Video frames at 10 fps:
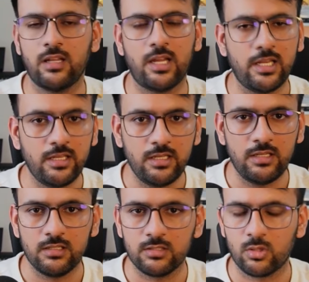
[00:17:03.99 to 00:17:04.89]

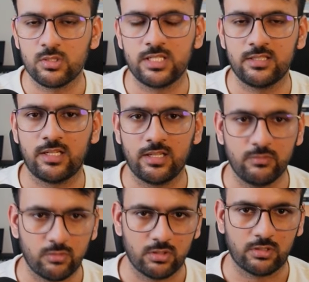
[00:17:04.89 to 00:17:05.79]
any logic that they
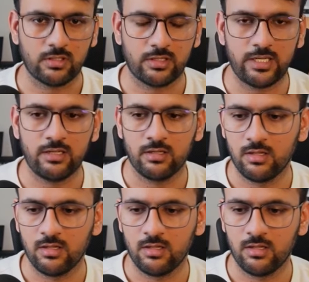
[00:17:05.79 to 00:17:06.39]
want, right?